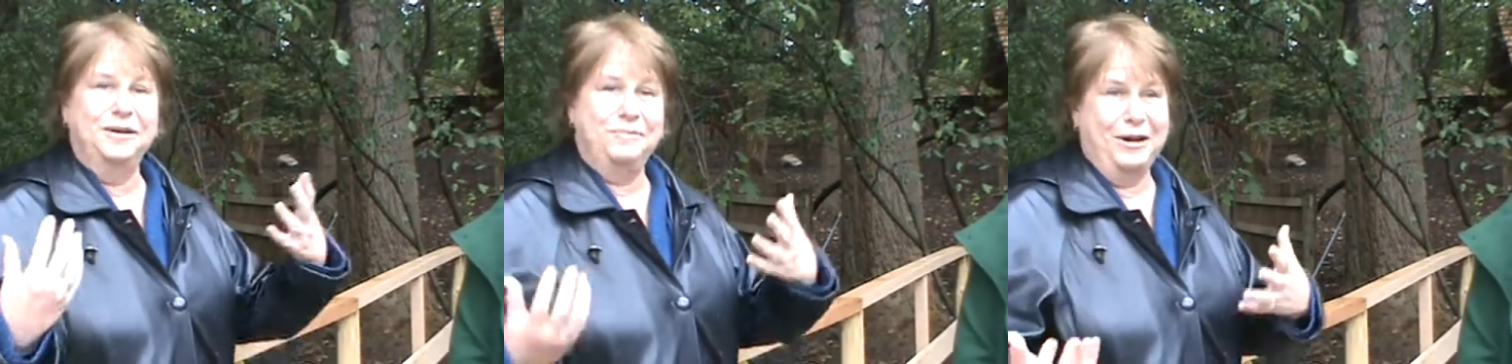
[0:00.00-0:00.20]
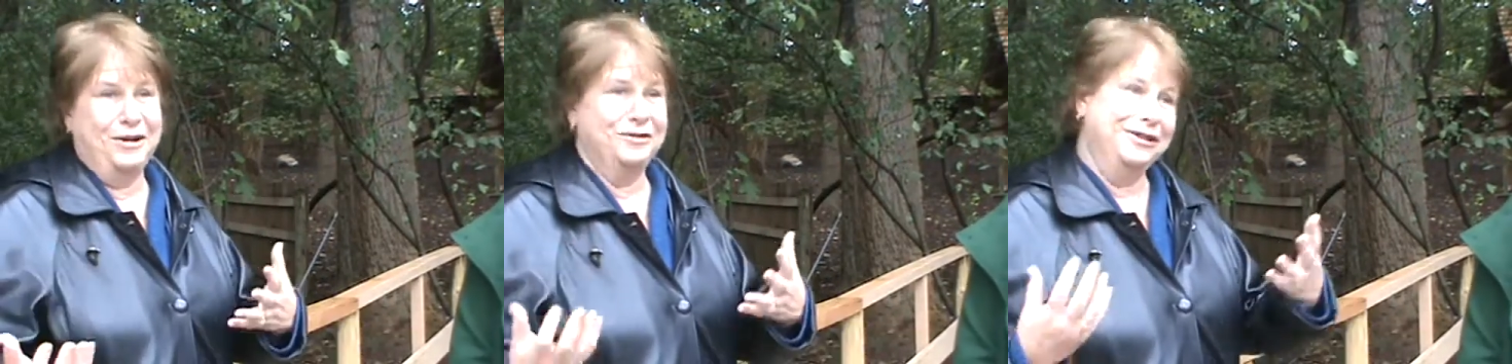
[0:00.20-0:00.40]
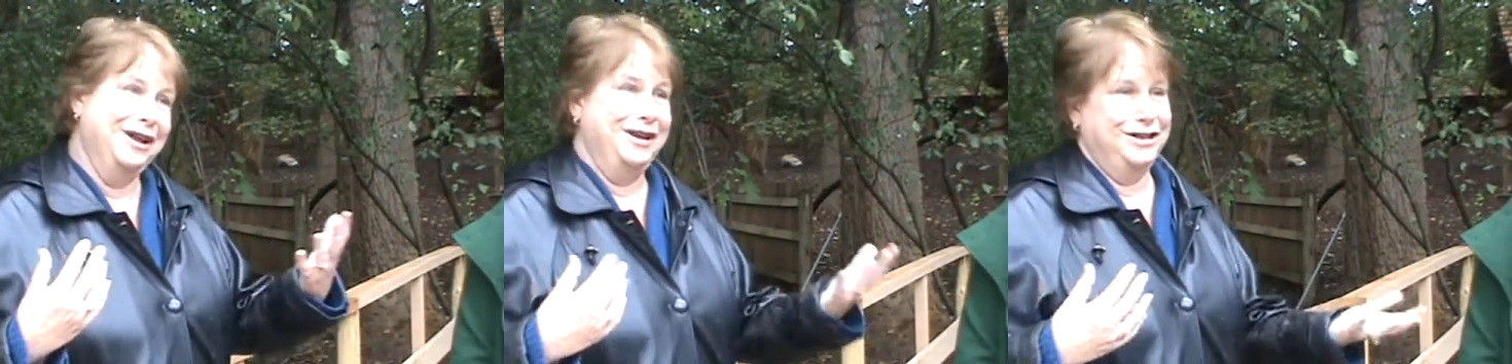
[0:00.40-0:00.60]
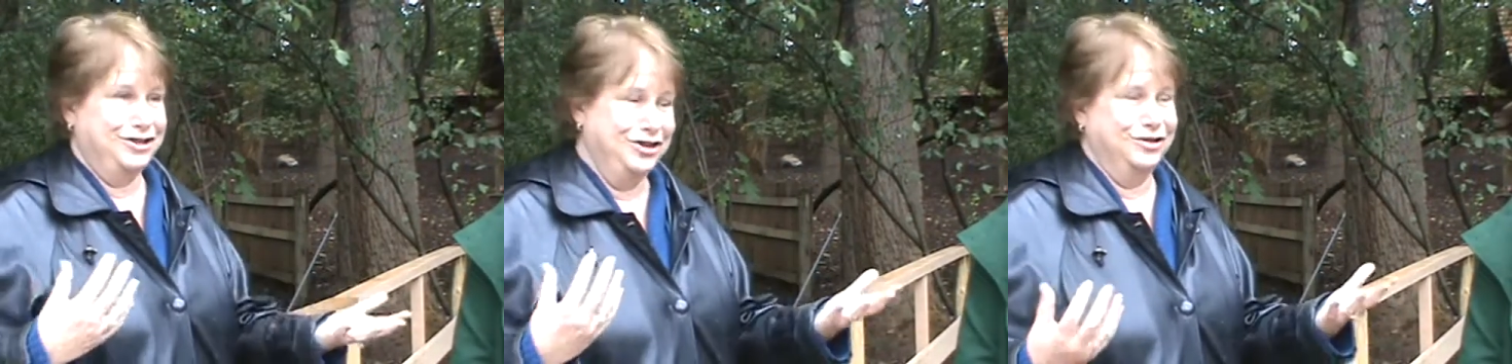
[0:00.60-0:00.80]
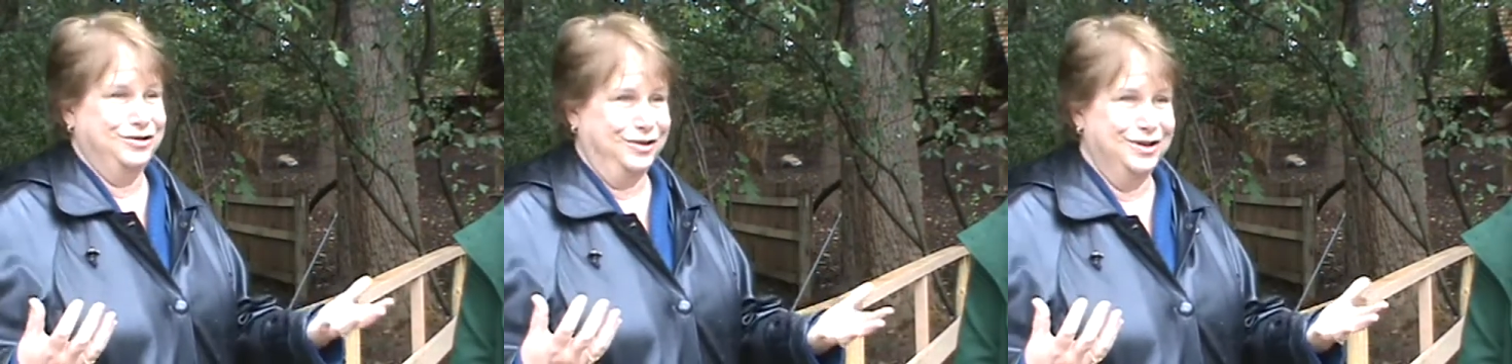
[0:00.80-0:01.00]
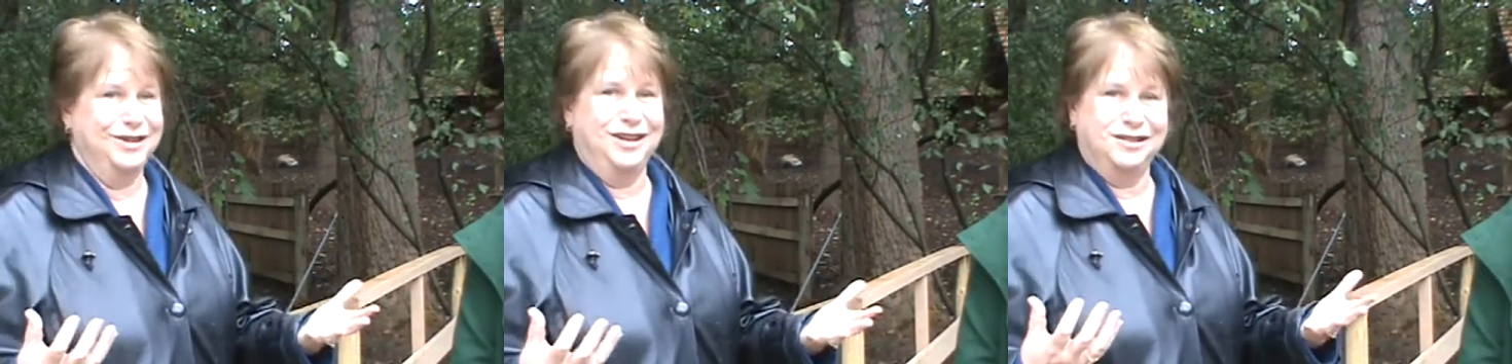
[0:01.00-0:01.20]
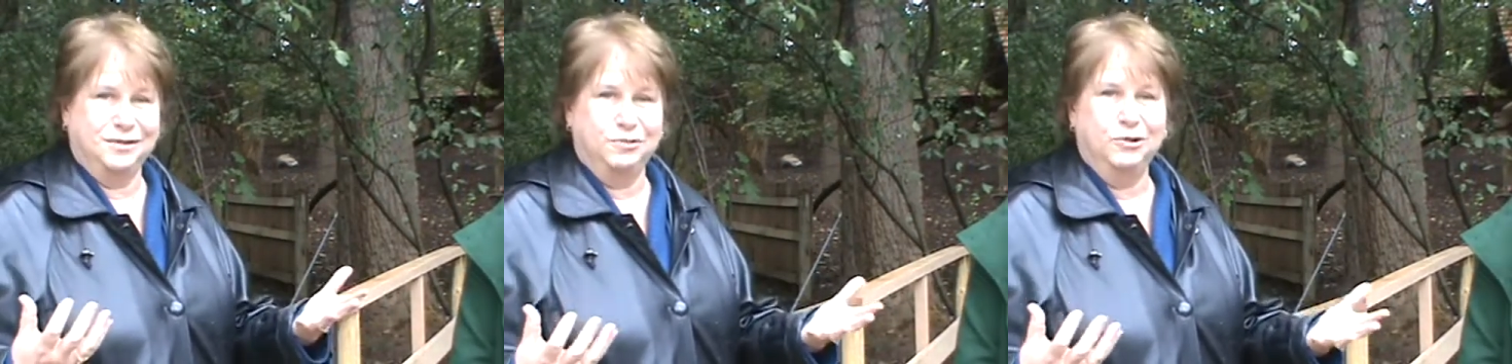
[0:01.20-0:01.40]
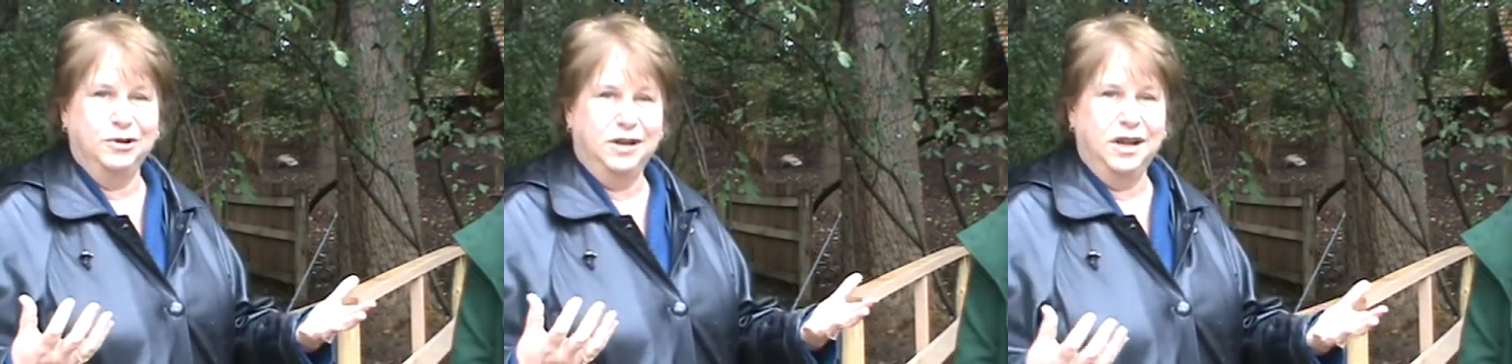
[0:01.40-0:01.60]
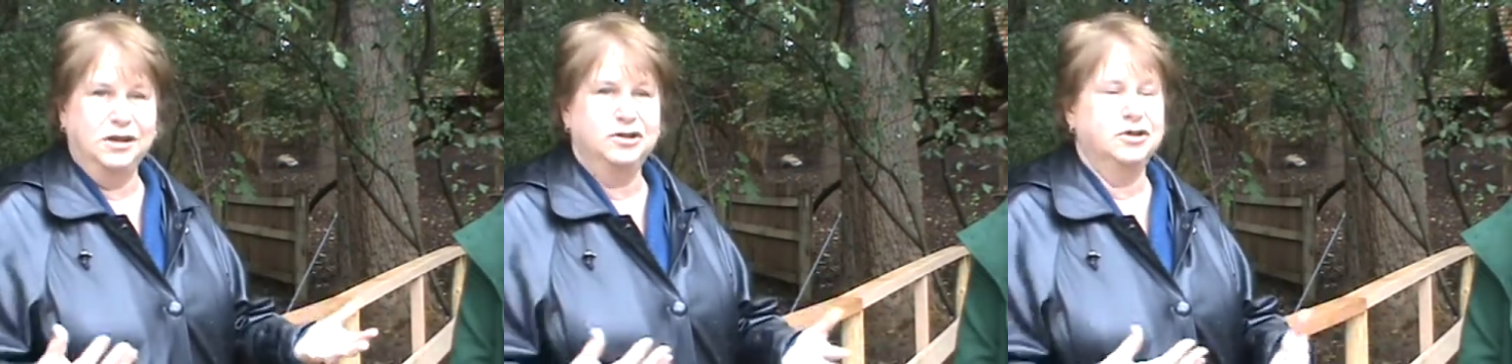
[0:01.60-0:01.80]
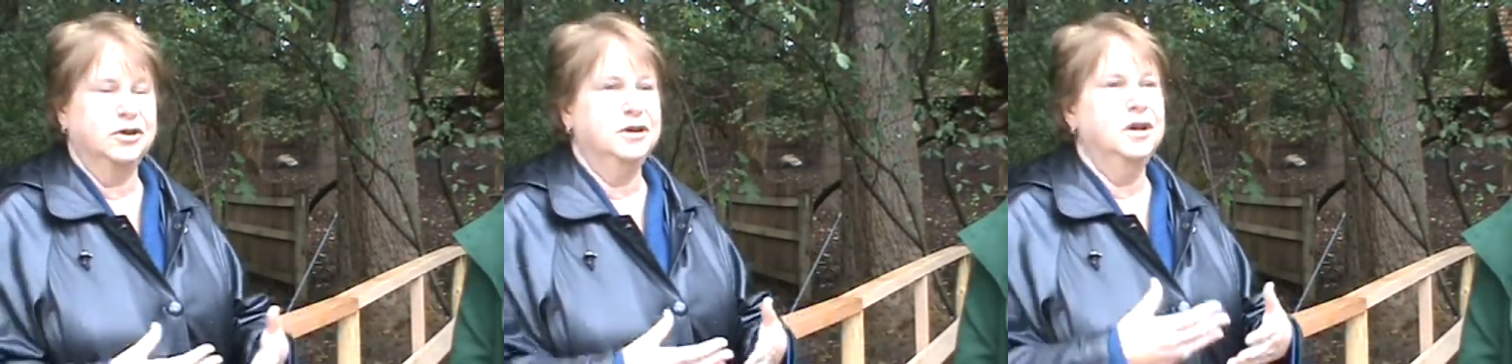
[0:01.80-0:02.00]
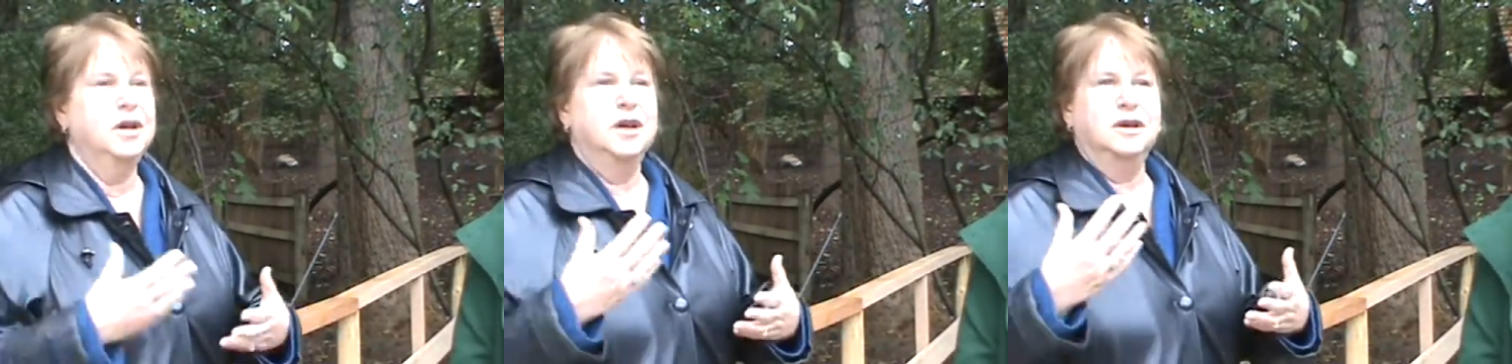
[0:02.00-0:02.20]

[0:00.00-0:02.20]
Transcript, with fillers: about letting children explore nature